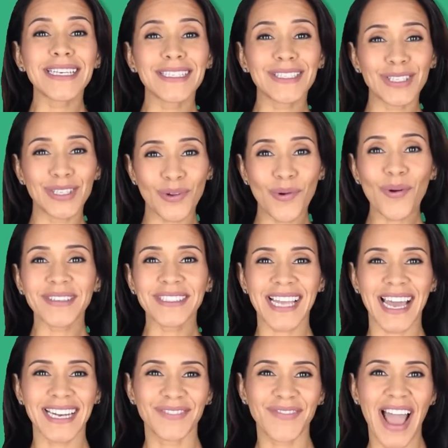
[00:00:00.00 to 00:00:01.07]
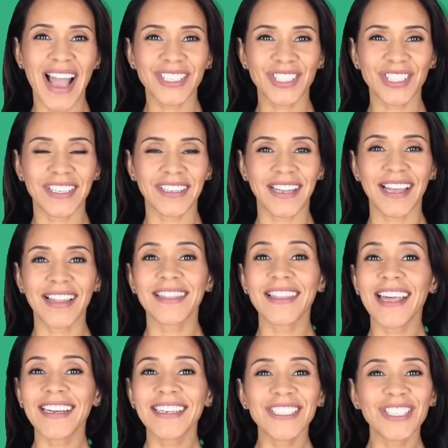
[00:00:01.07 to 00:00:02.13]
is your satisfaction. Let
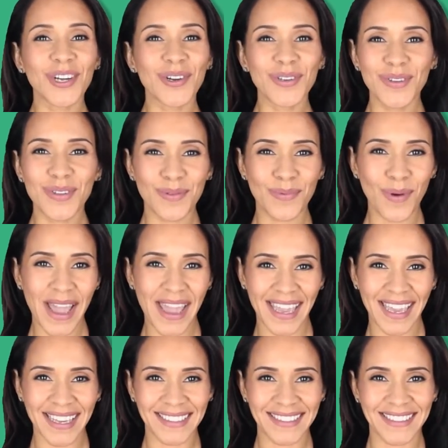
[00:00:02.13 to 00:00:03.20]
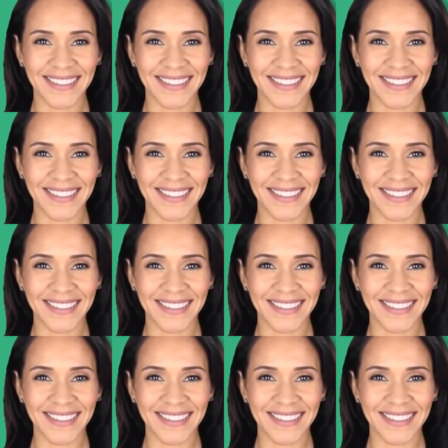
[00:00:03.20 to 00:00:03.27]
us show you the way.